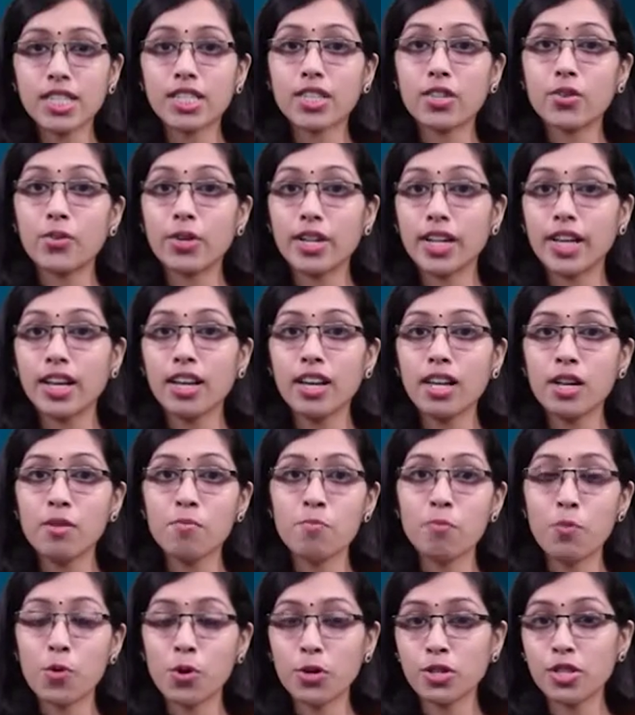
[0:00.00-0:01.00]
critically
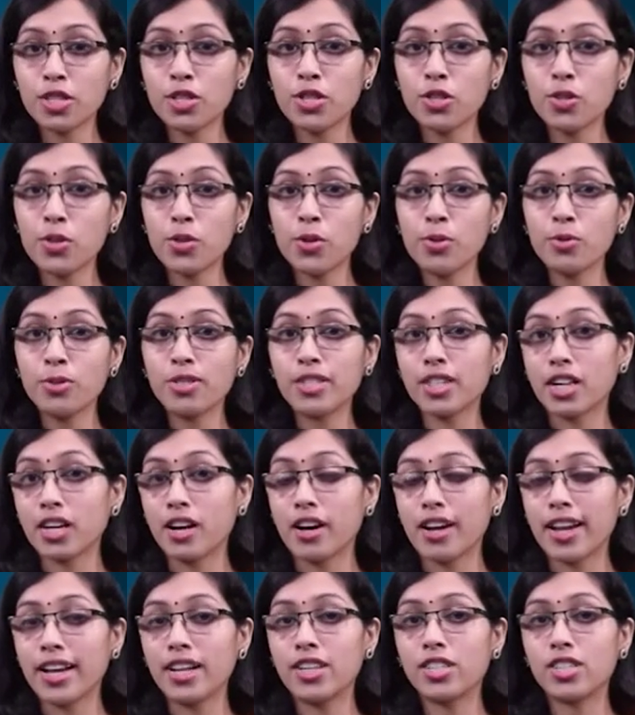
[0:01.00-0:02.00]
important to use the
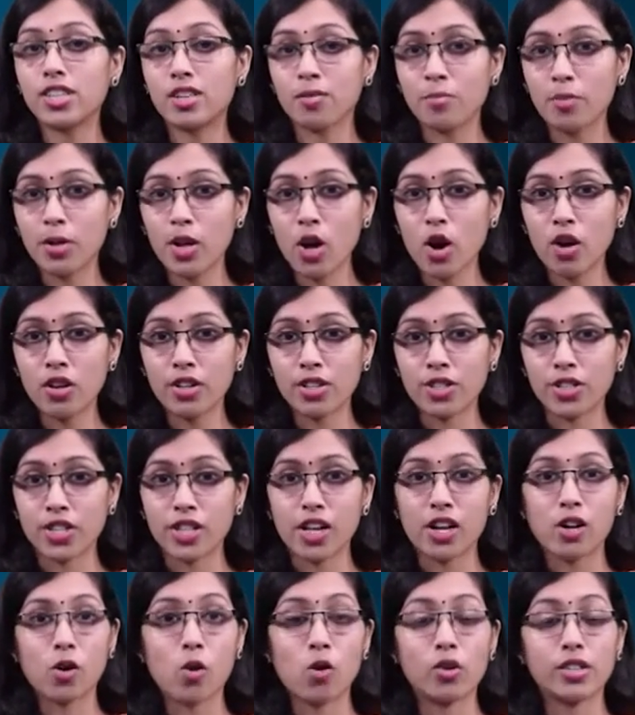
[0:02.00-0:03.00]
correct terminology
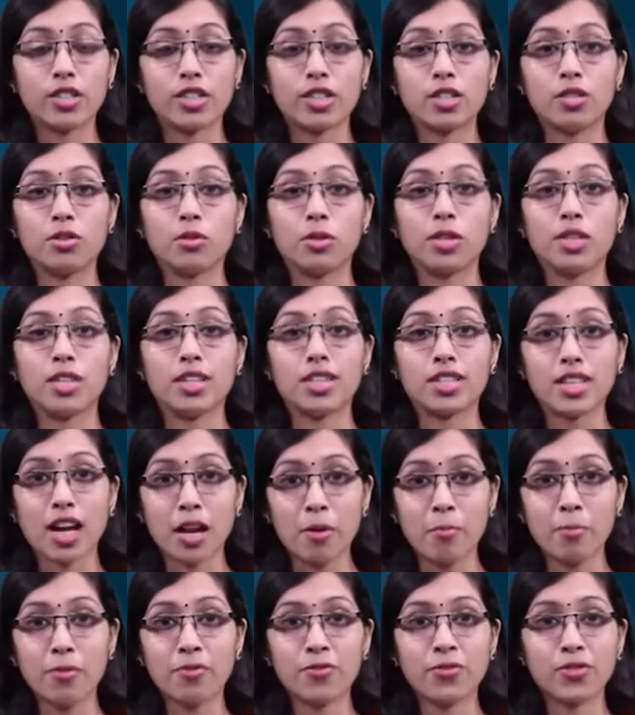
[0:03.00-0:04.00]
according to the
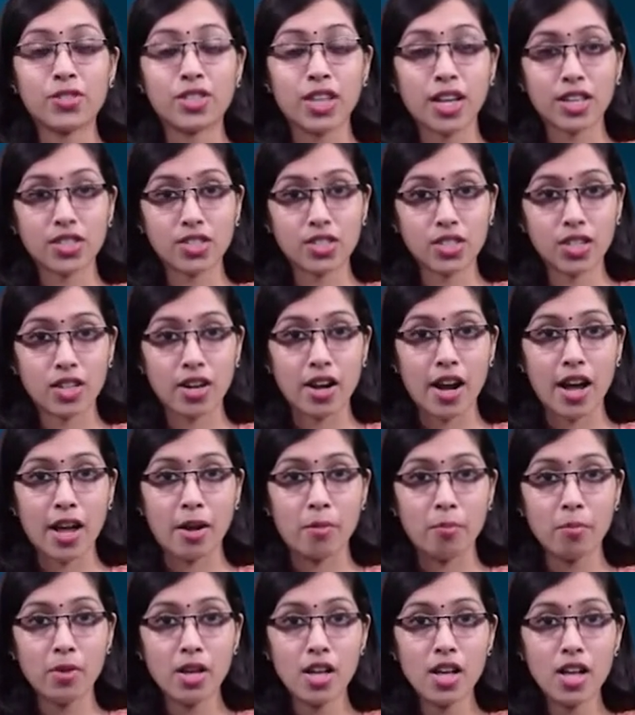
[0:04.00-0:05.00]
type of sex
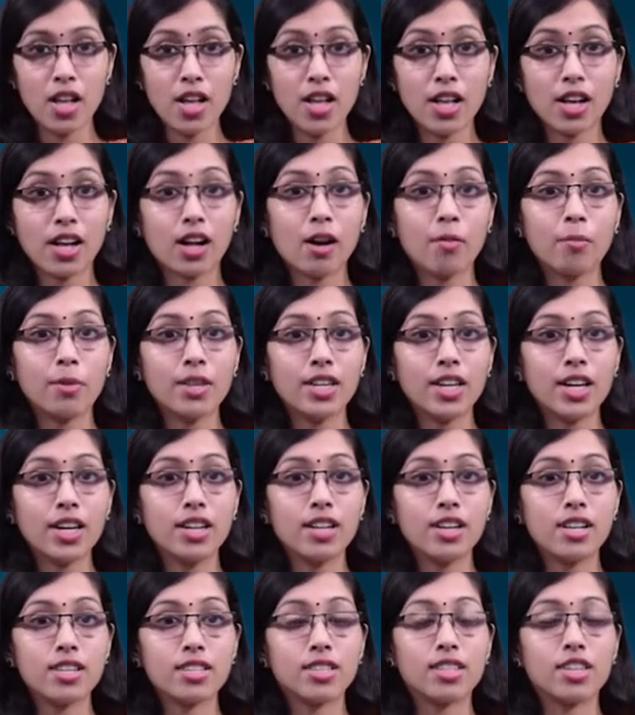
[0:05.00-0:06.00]
crime committed,
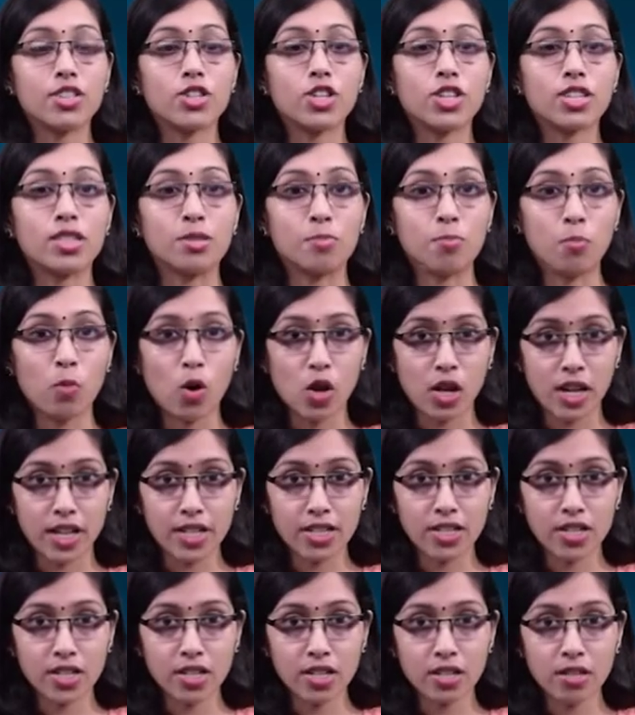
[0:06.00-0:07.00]
such as
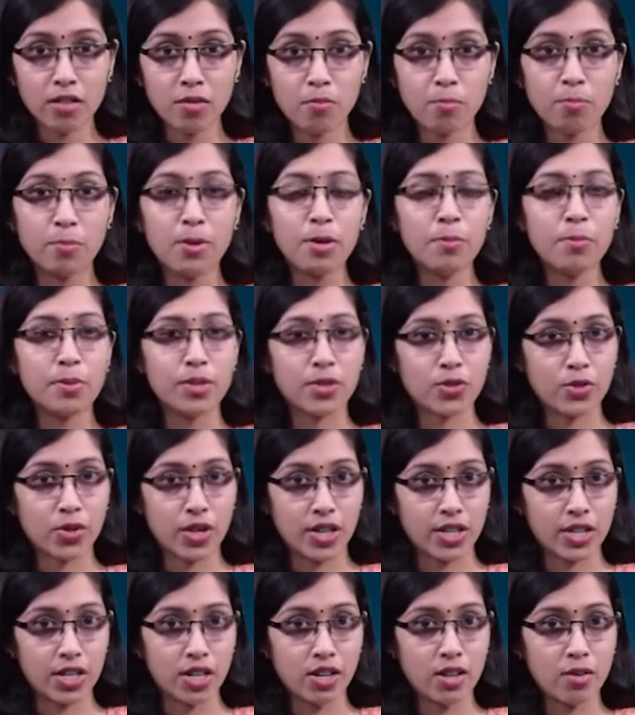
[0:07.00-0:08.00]
molester,
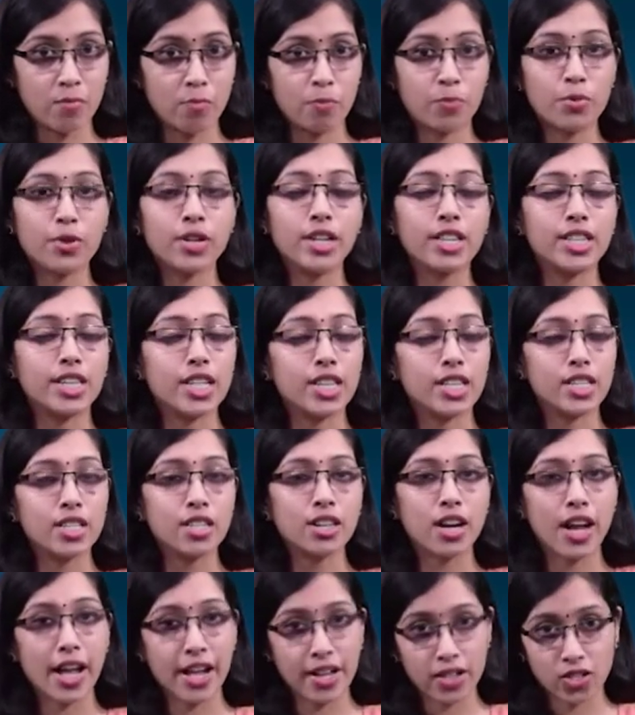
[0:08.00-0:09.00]
perpetrator, predator,
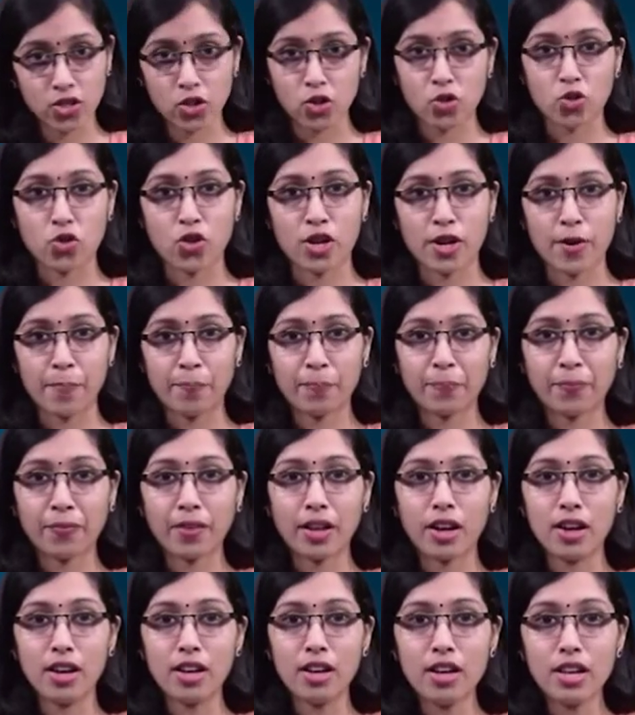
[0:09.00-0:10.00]
etc.
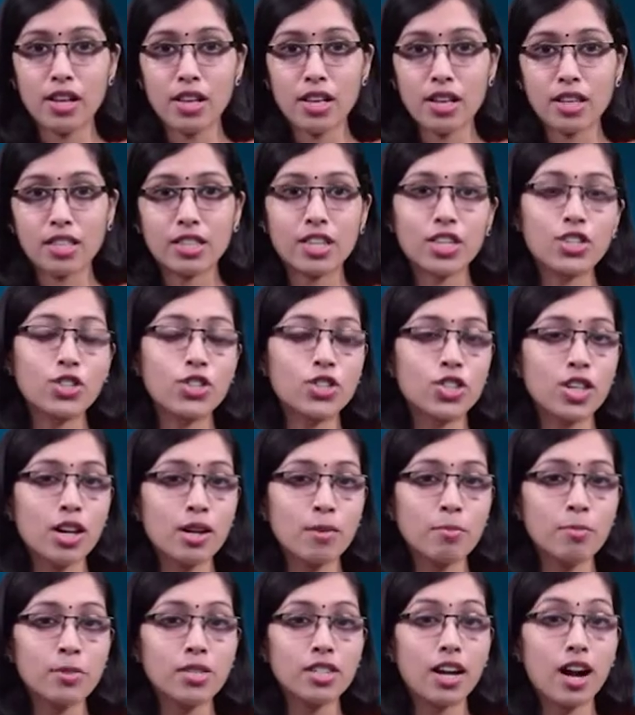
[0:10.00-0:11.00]
Such
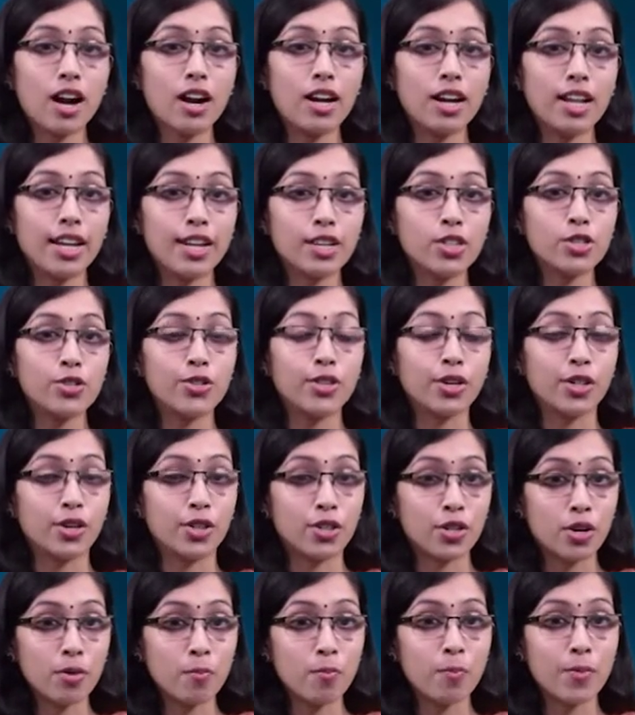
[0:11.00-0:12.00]
terms are linked to the
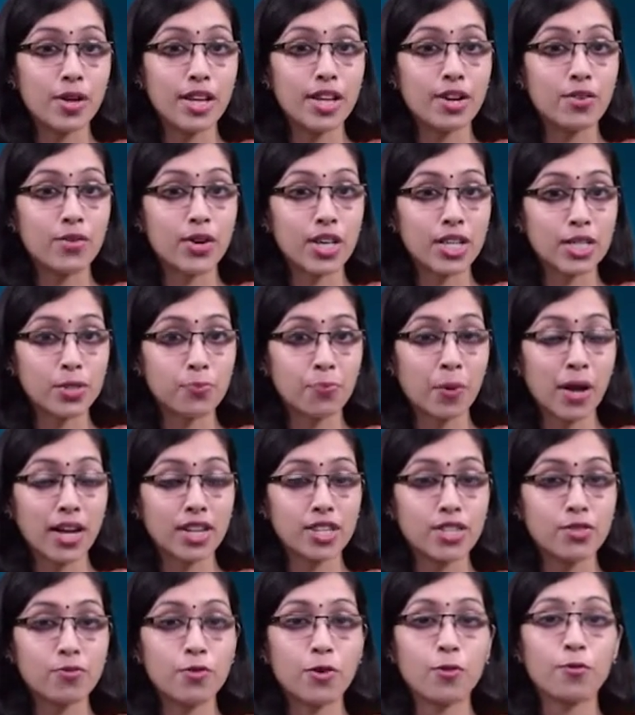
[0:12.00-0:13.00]
group
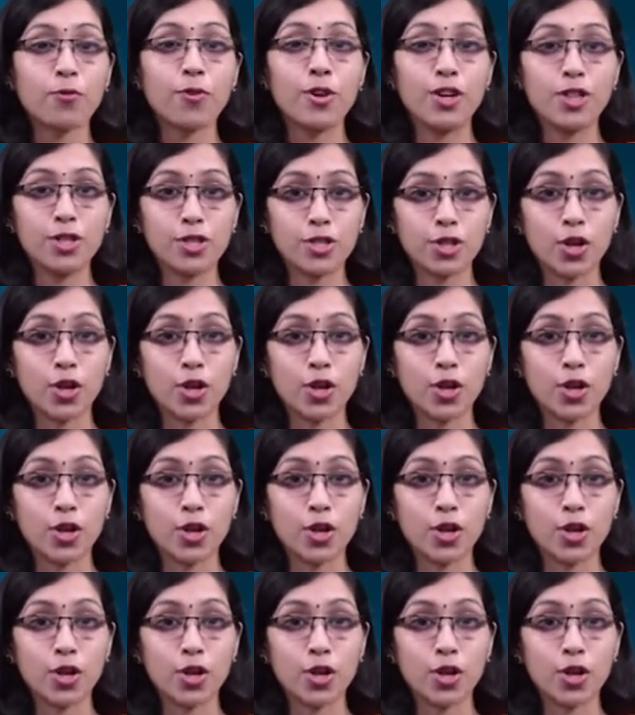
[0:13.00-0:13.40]
irrespective of his